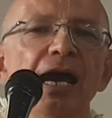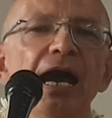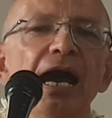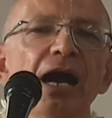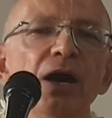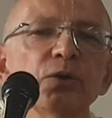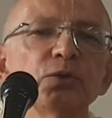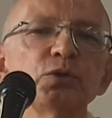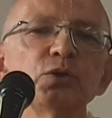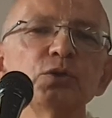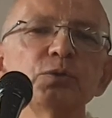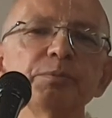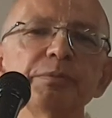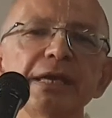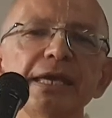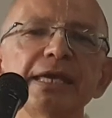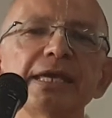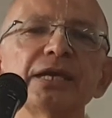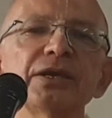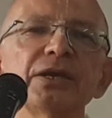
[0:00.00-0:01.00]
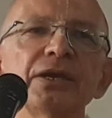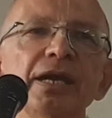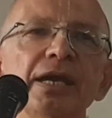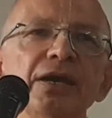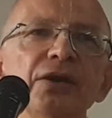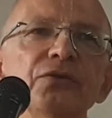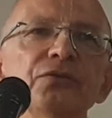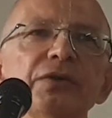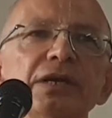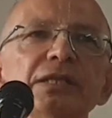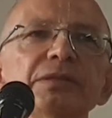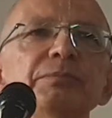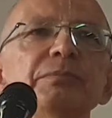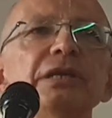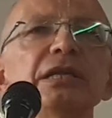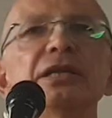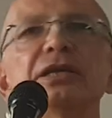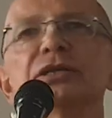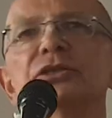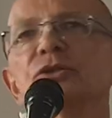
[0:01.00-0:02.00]
how to make 1
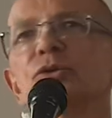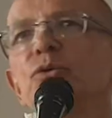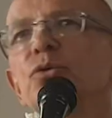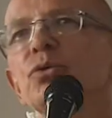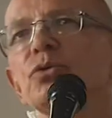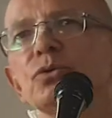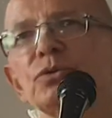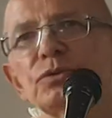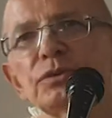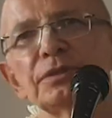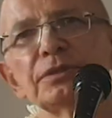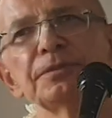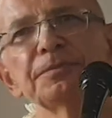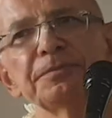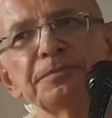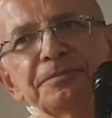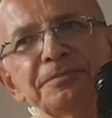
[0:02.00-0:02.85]
million gurus.